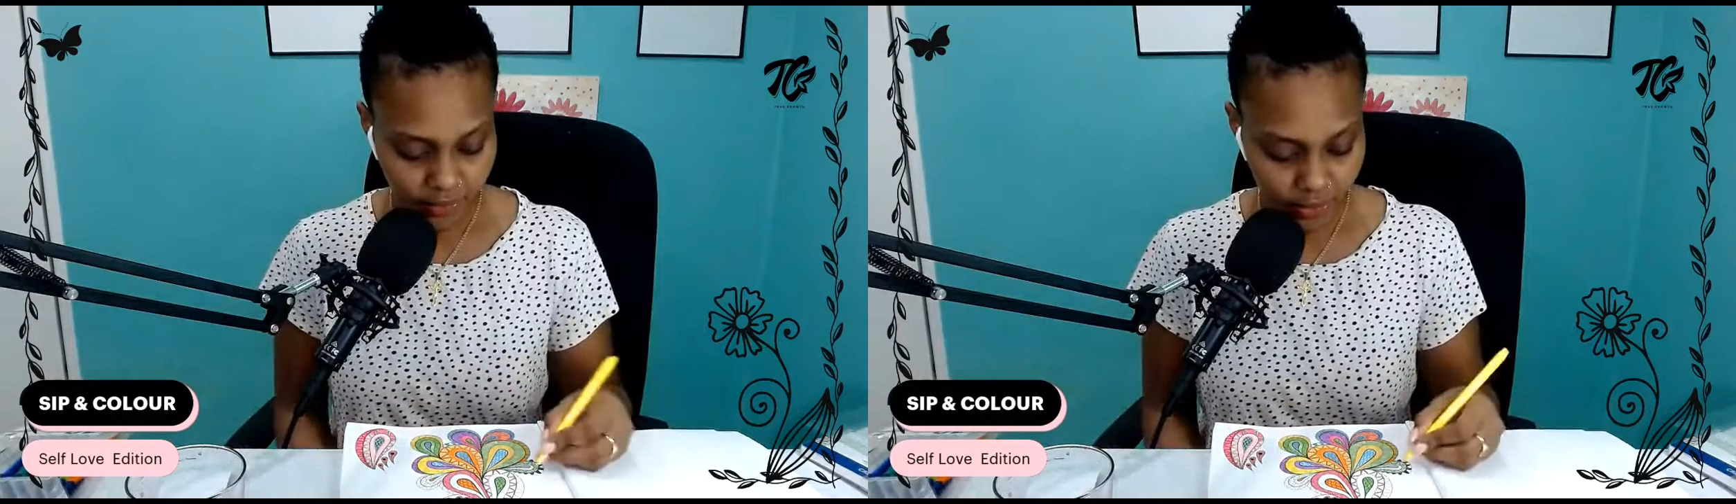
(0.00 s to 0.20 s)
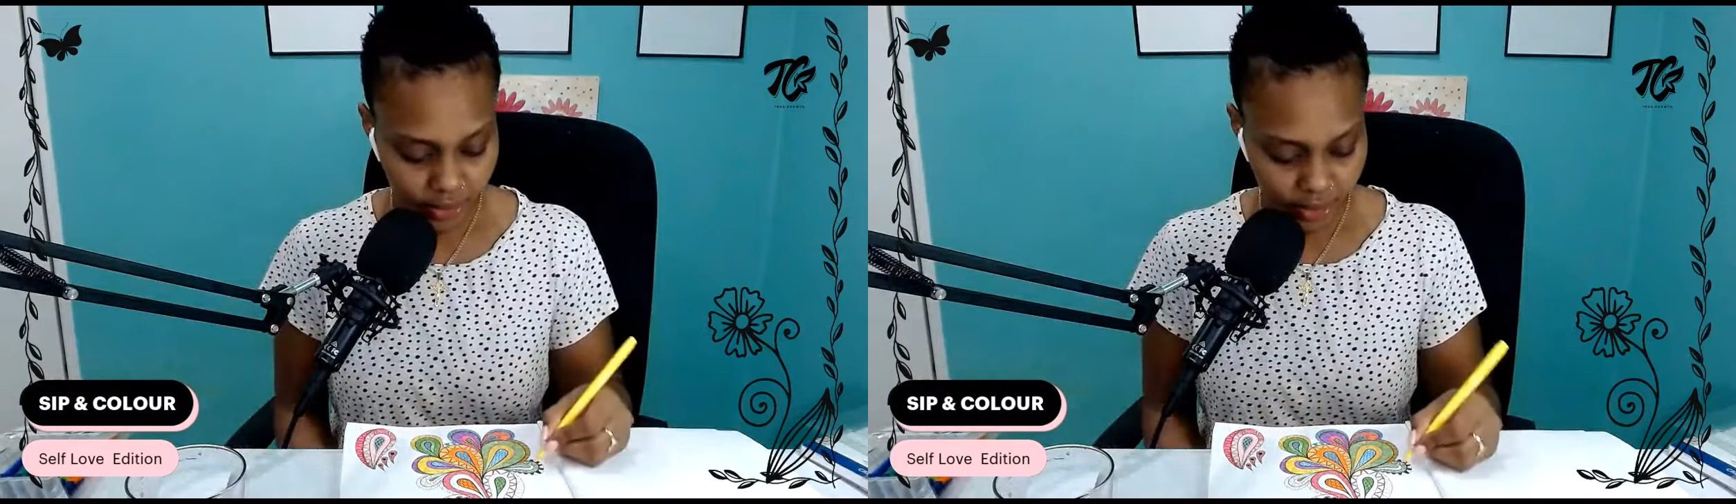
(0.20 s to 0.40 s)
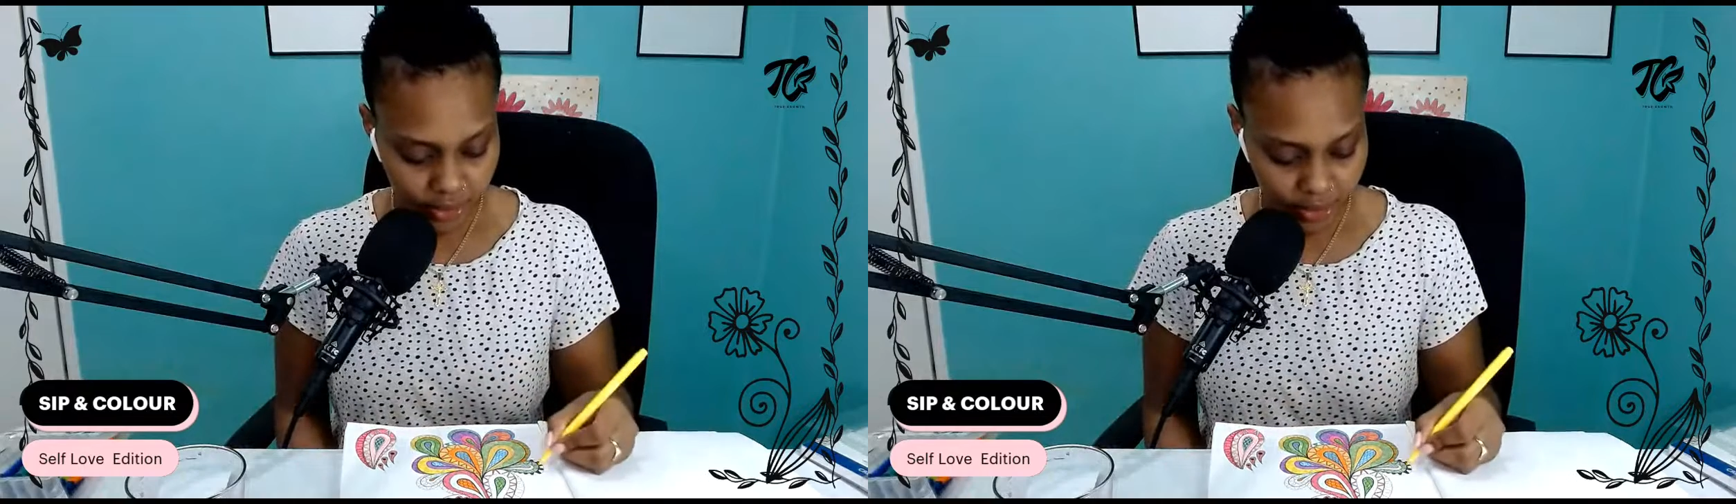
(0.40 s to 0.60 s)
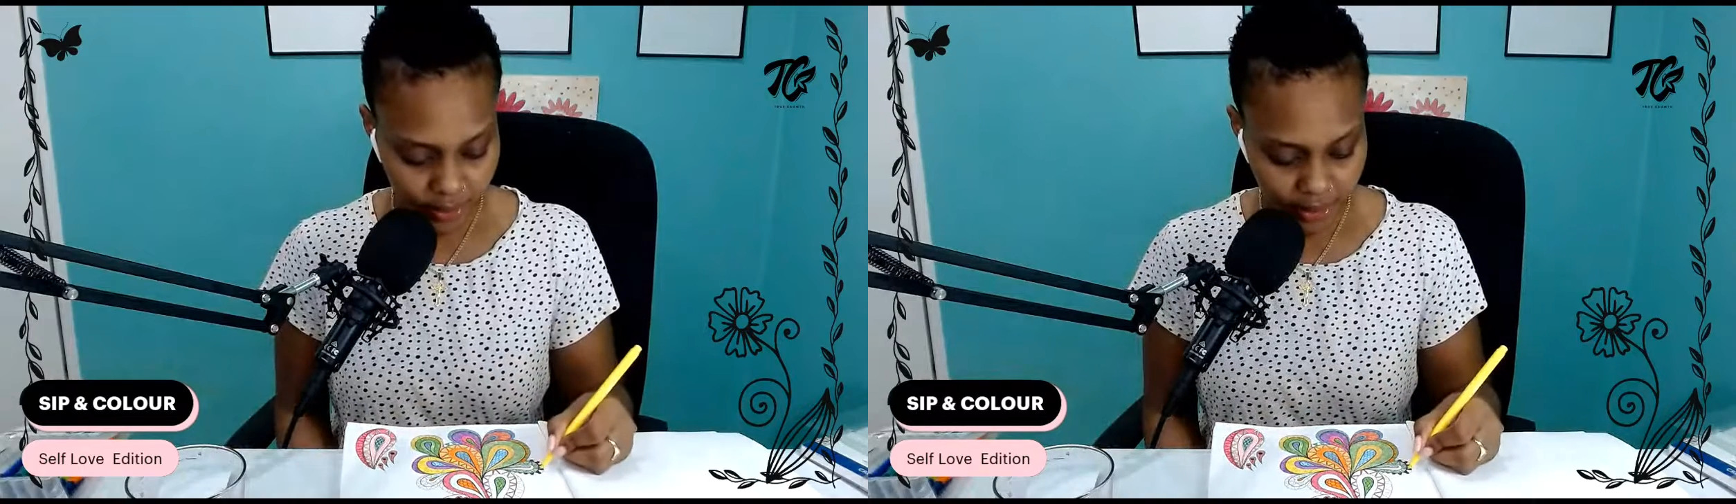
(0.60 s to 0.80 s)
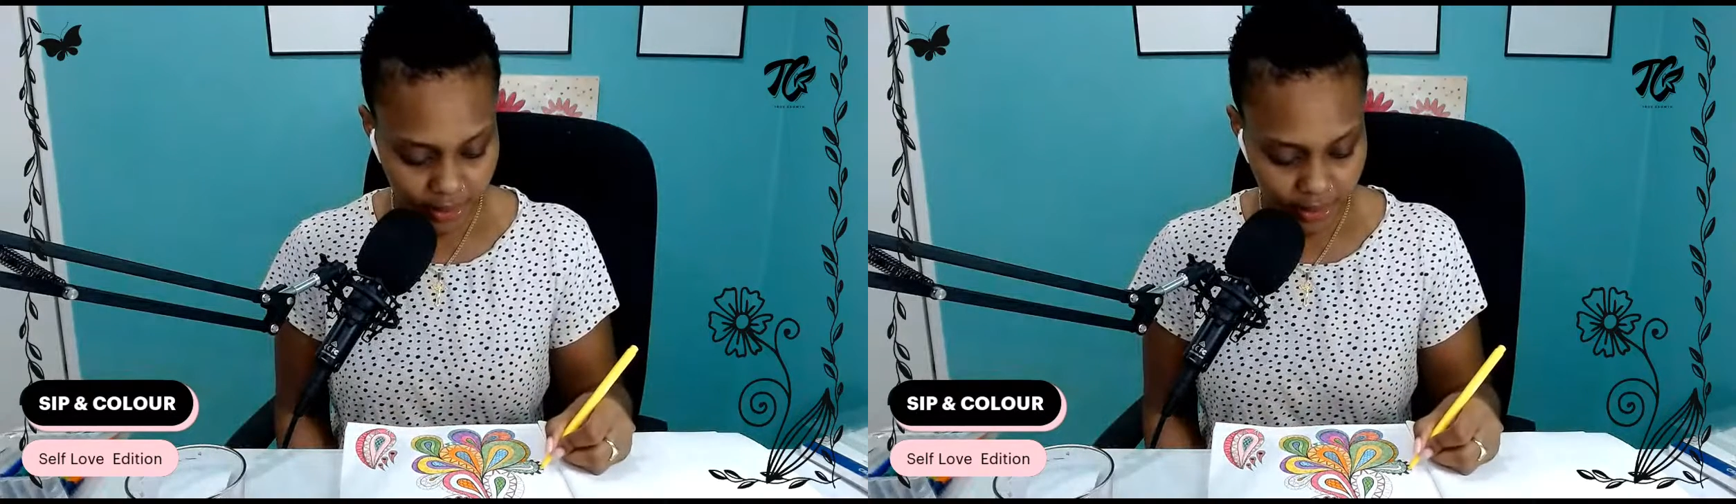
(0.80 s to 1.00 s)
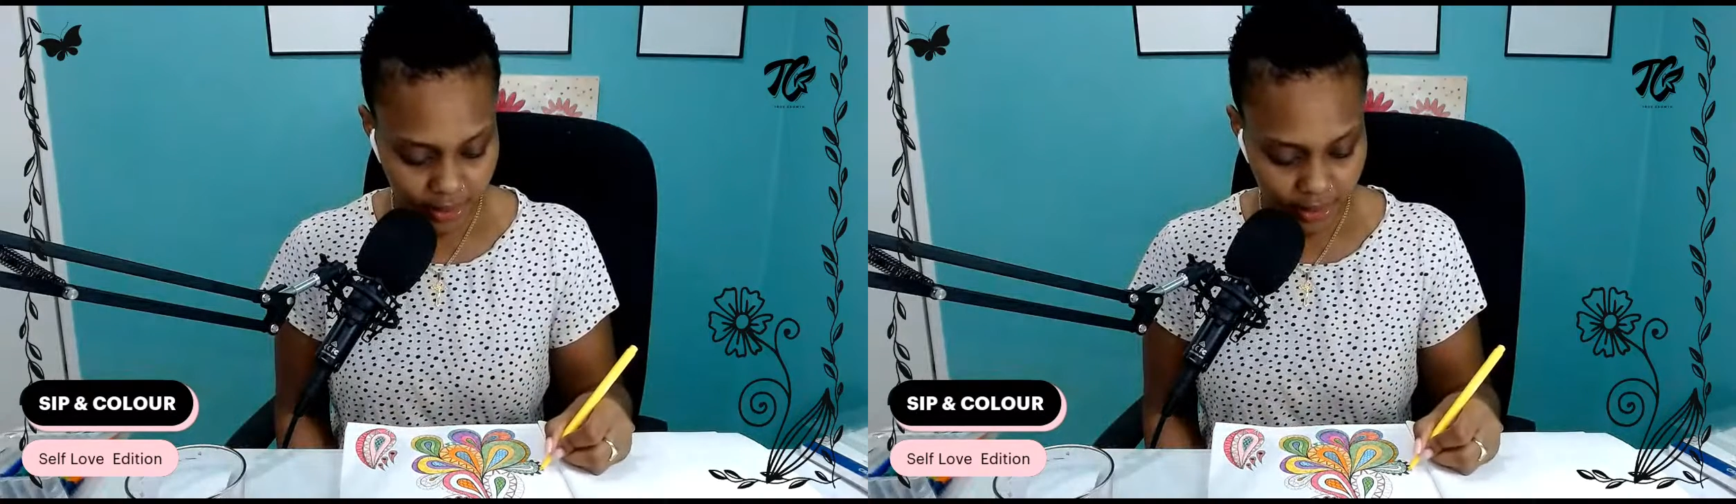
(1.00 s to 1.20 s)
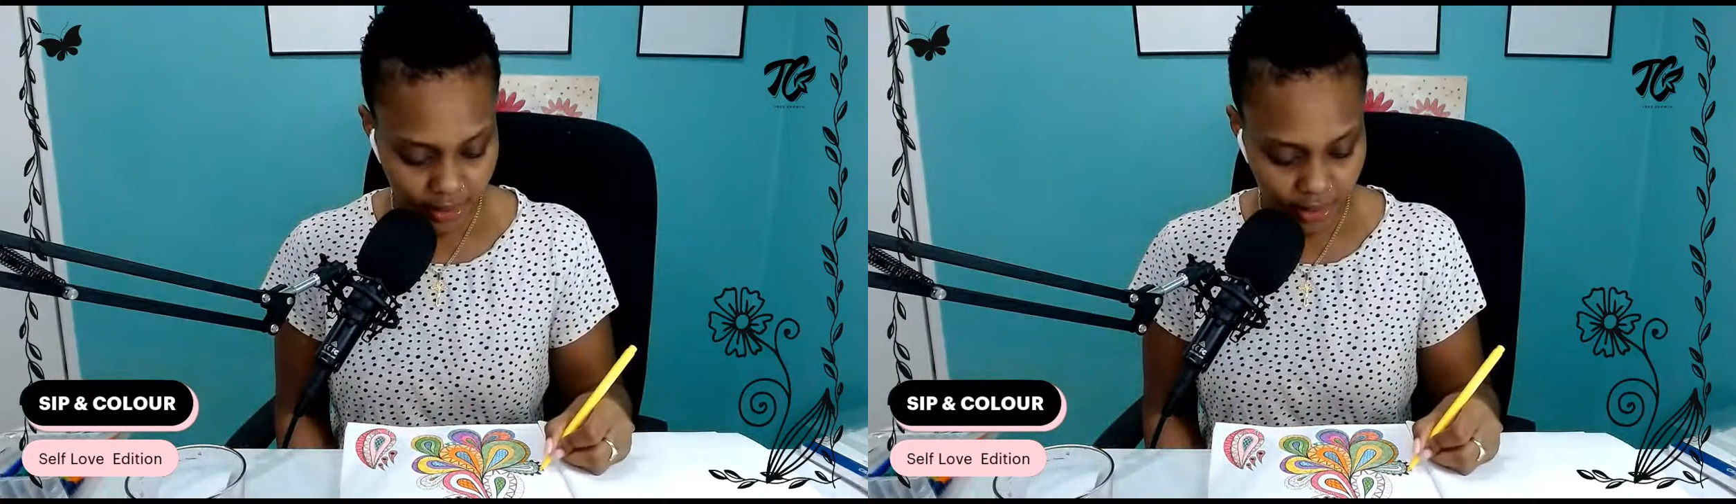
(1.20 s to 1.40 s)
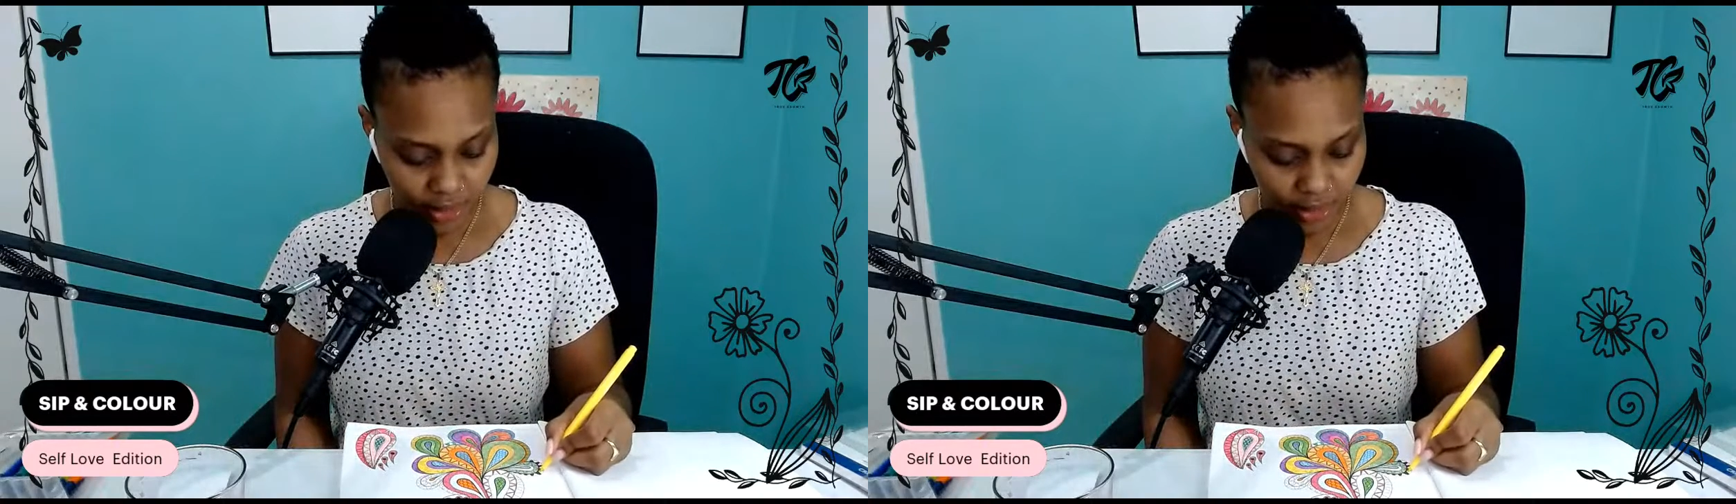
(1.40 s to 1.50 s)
for the Christmas season?